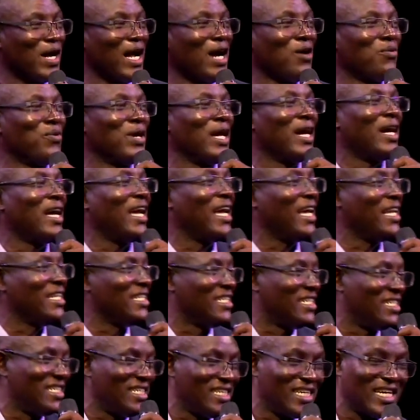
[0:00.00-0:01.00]
where we are
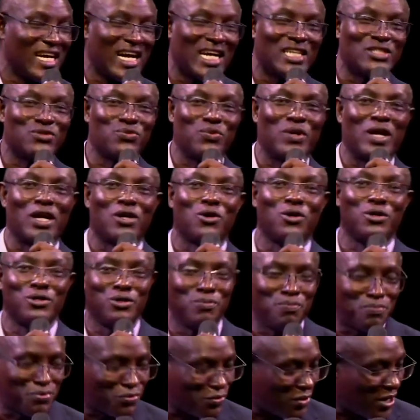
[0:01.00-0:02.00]
ending as we are
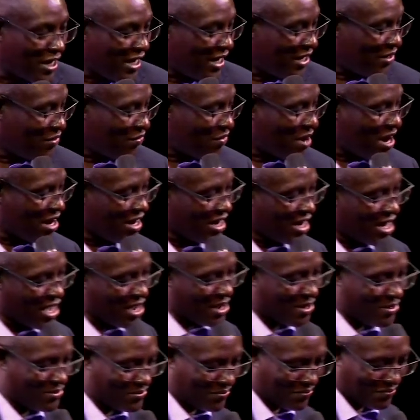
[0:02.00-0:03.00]
going to pray right
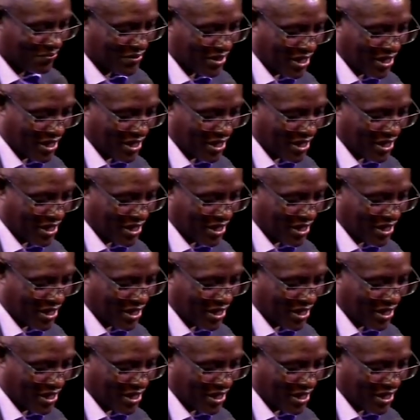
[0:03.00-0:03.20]
now.